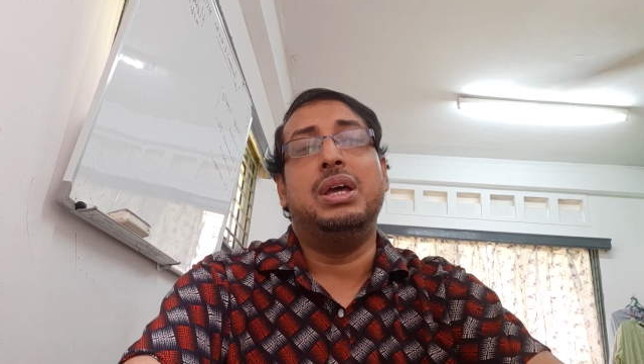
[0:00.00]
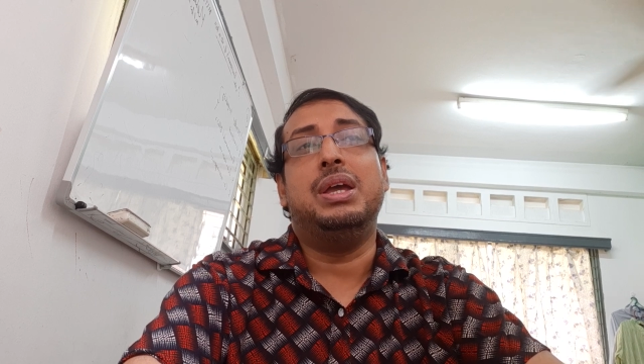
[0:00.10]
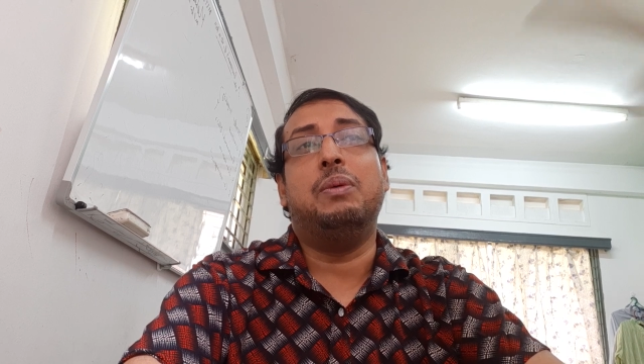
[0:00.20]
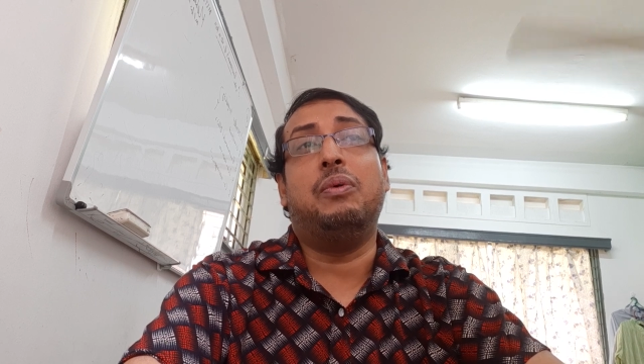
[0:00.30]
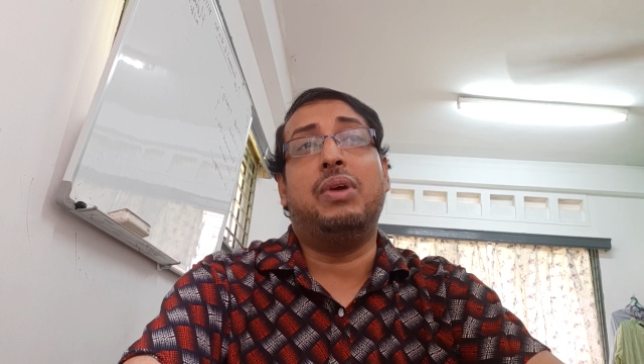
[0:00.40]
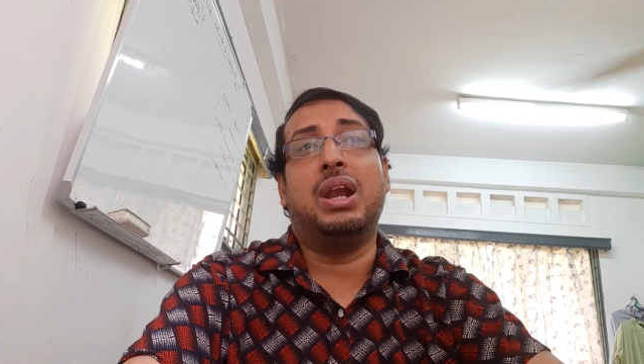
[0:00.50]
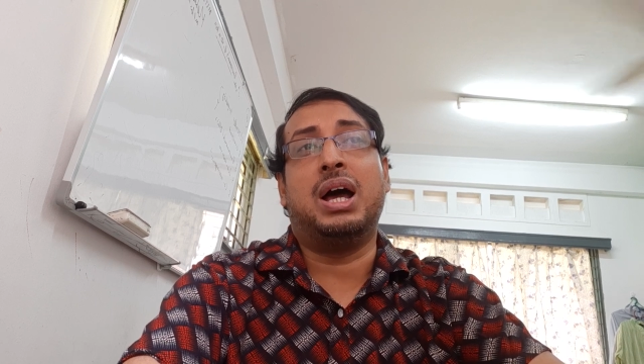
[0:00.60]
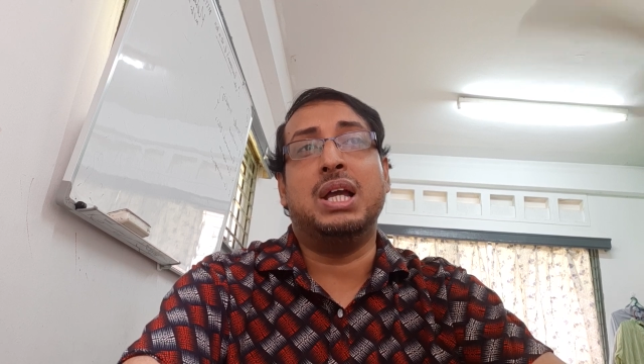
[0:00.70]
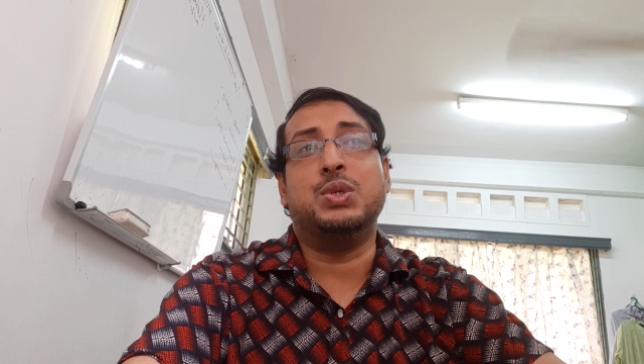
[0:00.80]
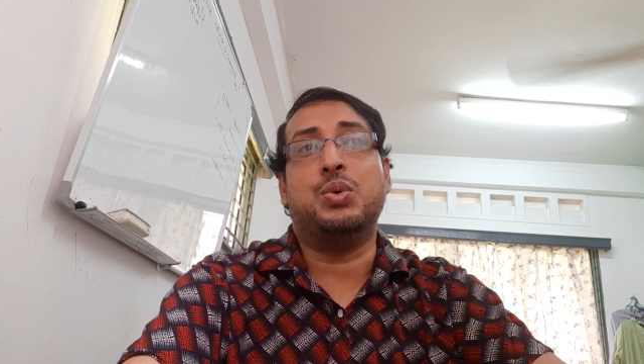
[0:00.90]
you
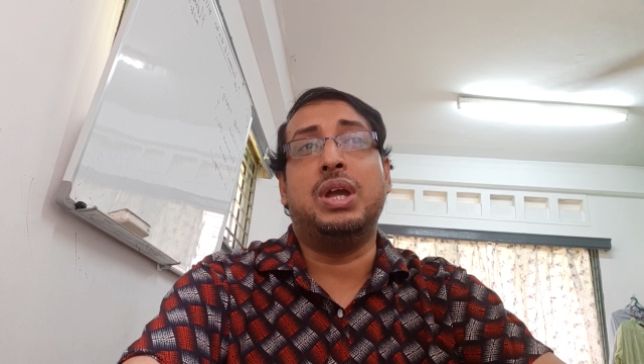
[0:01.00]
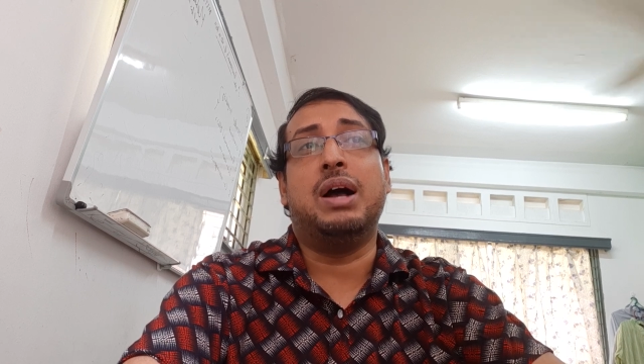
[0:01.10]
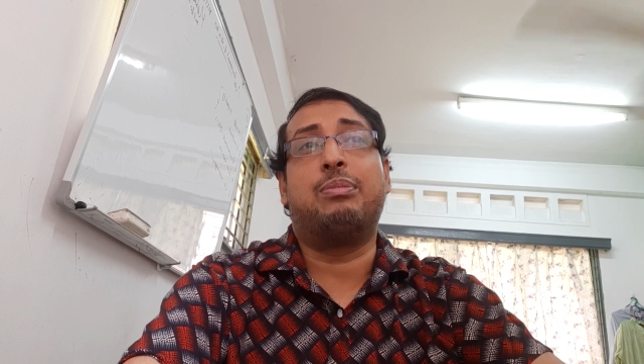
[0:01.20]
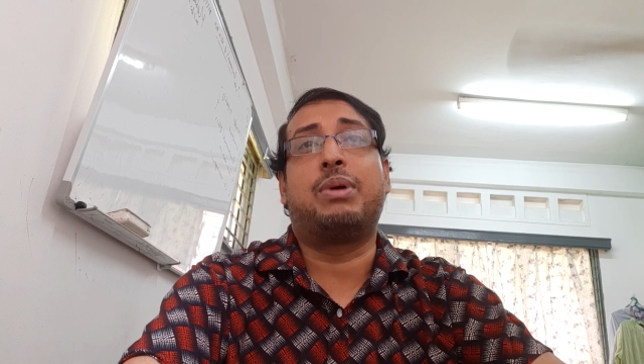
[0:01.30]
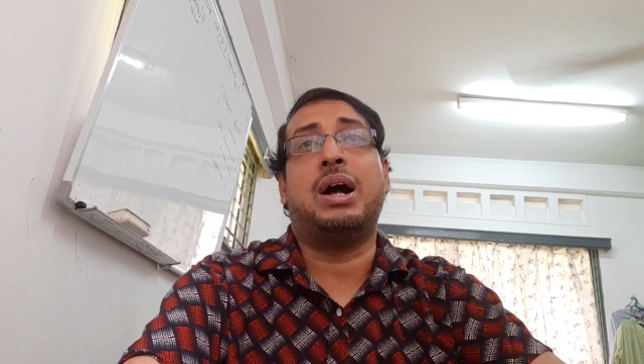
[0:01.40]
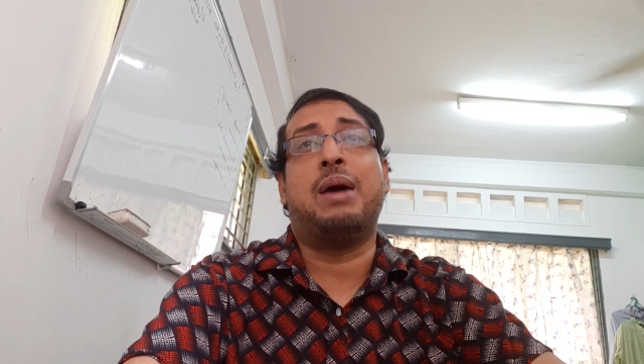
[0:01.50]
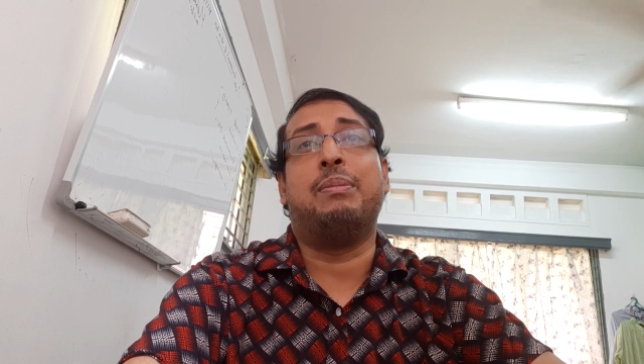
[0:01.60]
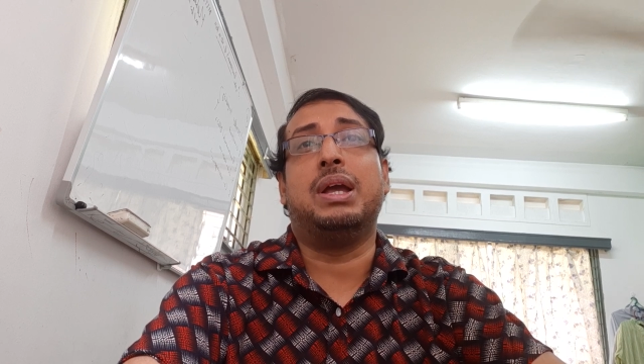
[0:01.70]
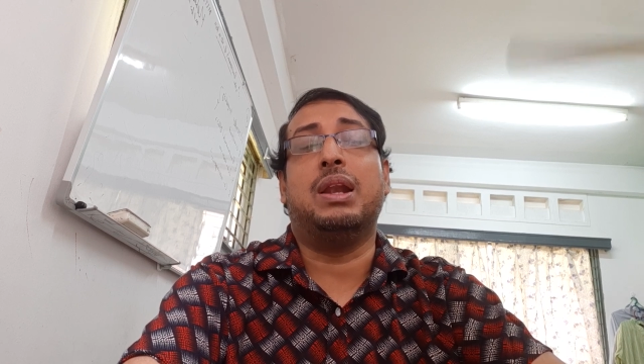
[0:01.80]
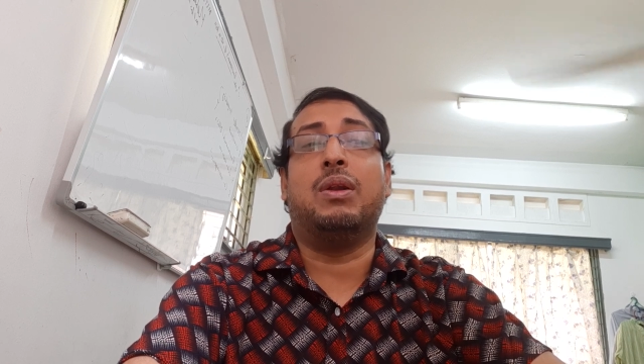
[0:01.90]
realize we have
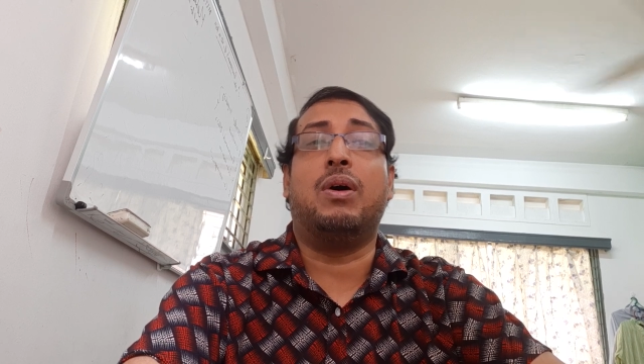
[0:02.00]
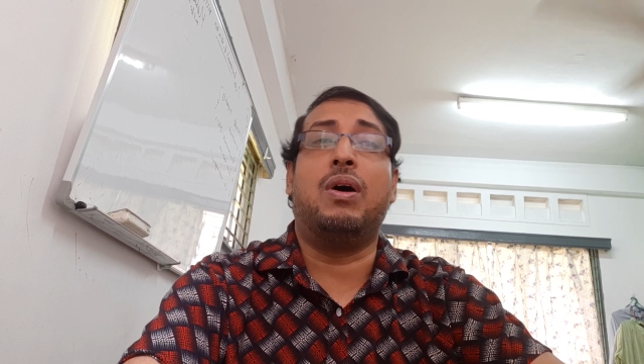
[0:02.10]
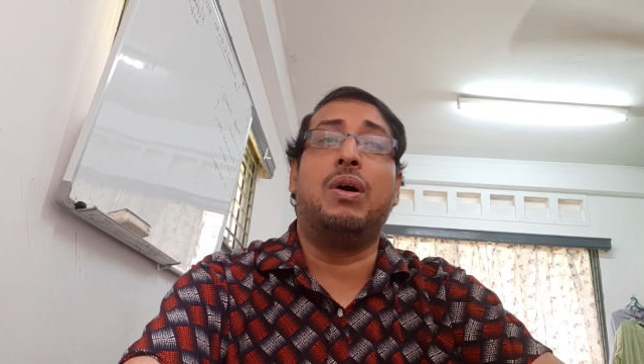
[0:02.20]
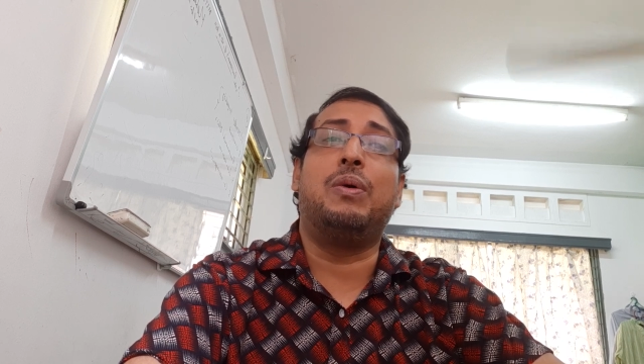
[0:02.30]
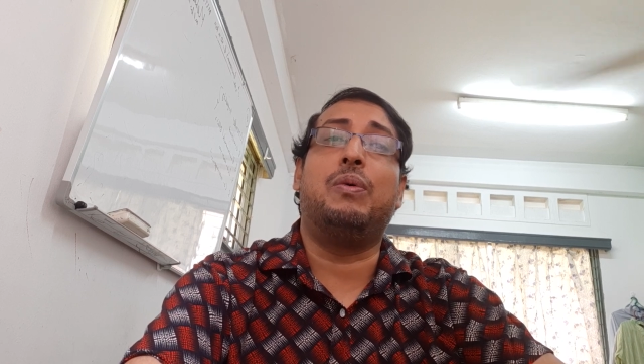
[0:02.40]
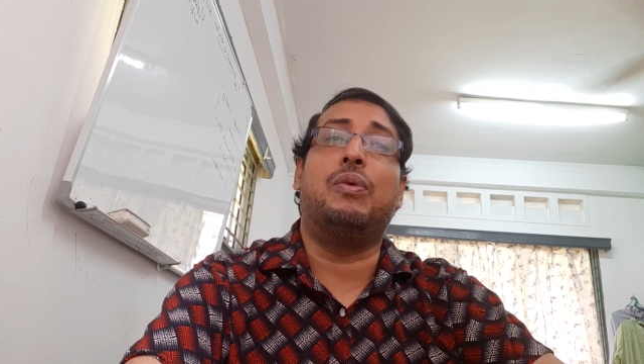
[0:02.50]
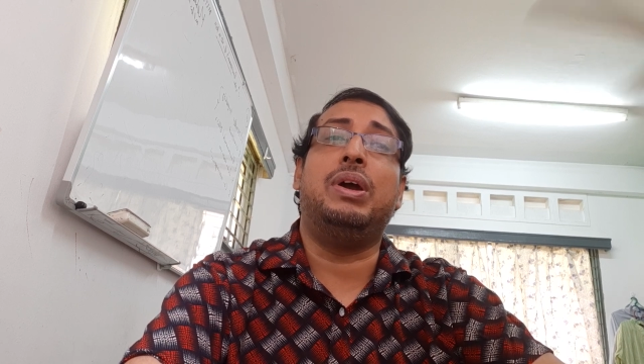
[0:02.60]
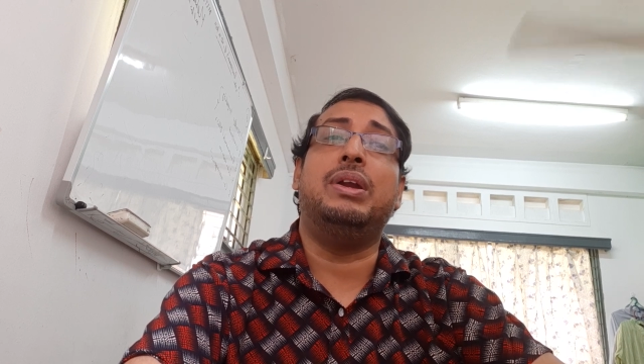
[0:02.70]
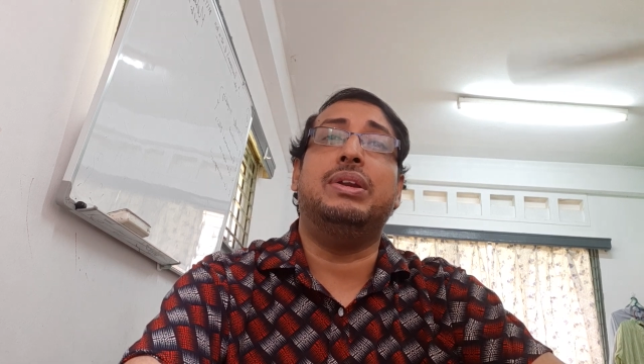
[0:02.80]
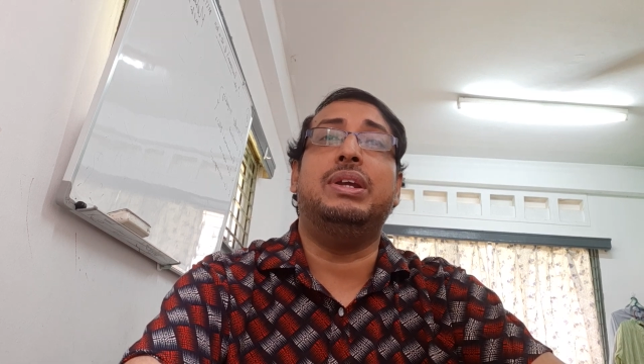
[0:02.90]
come a long
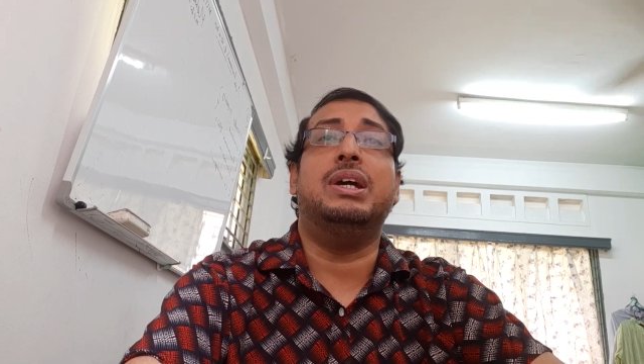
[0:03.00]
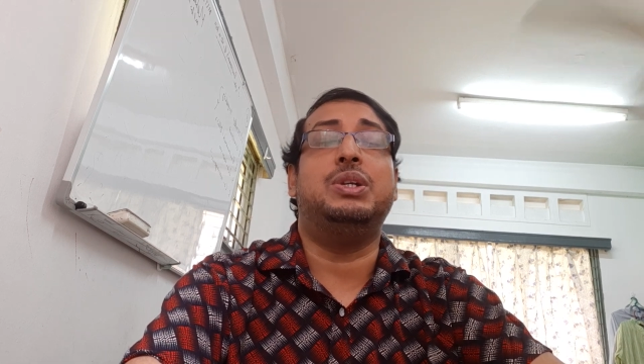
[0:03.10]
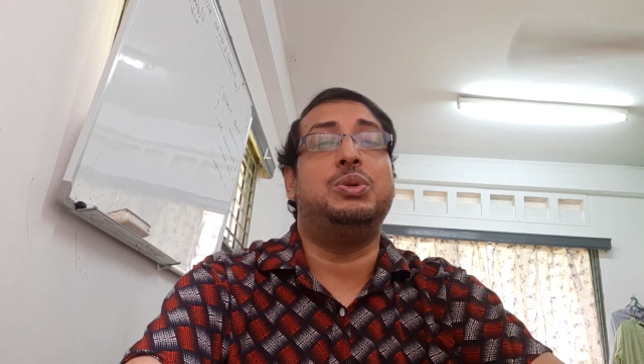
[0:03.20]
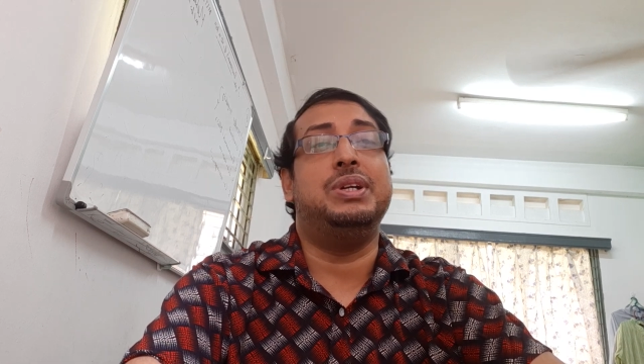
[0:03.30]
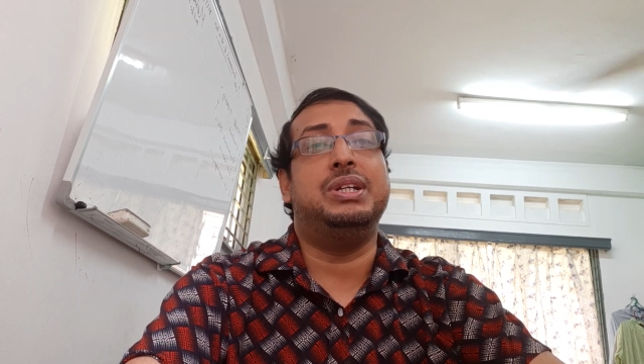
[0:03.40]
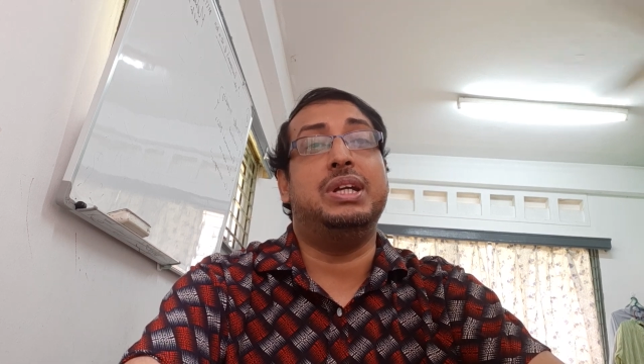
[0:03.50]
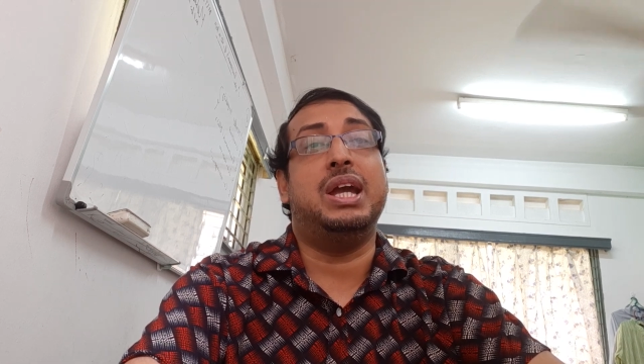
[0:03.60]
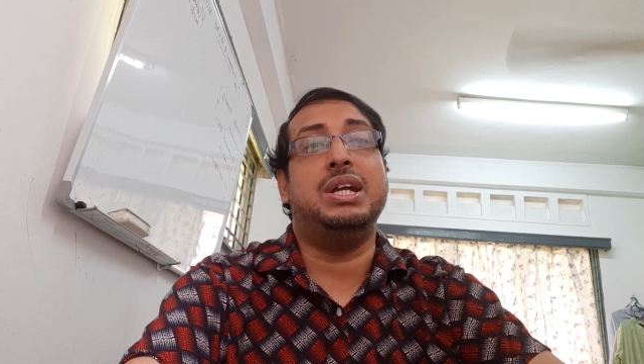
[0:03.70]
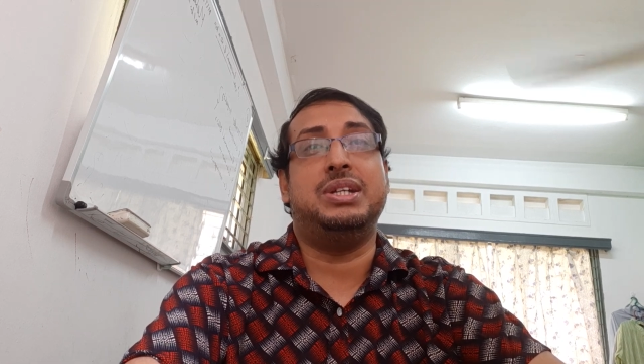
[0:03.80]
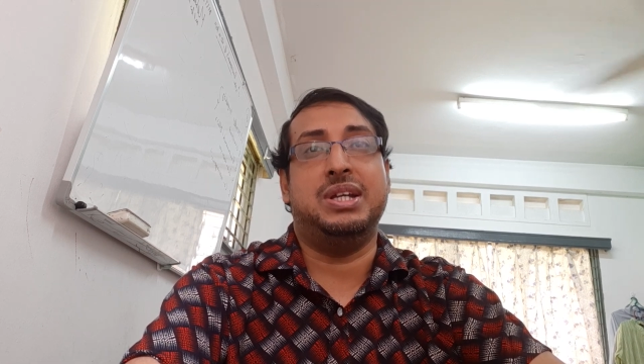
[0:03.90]
way, near
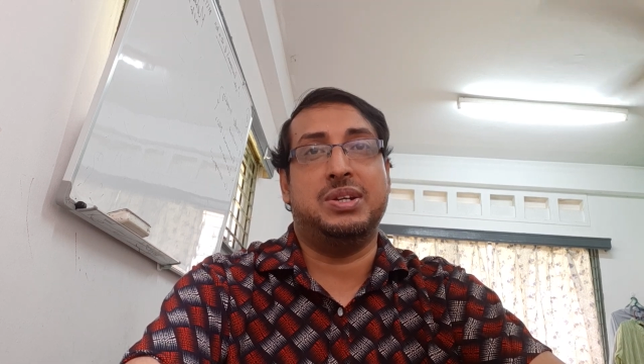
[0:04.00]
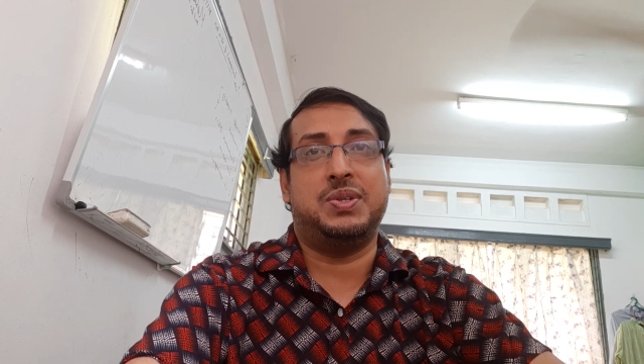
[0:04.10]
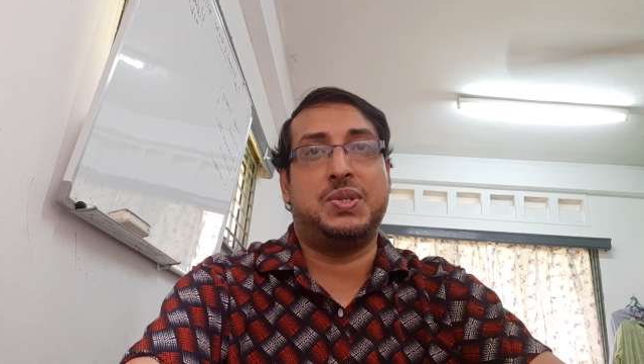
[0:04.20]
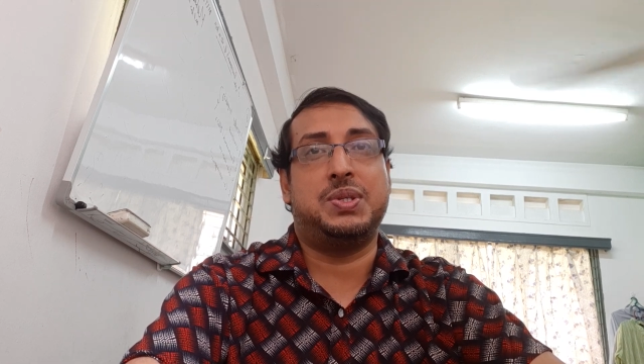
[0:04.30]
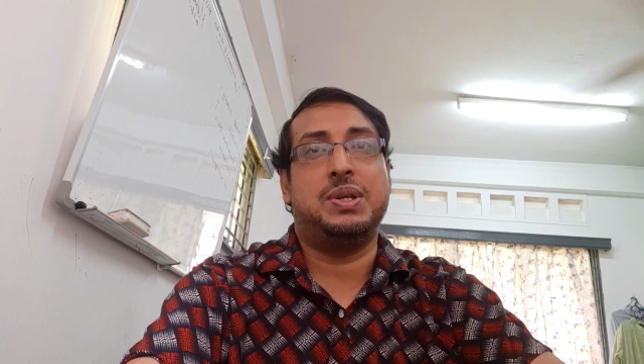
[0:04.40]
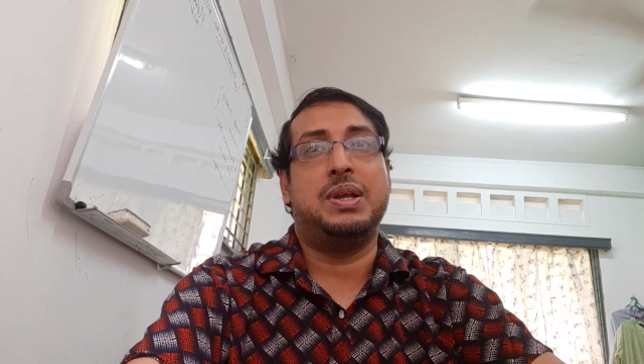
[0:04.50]
28 years.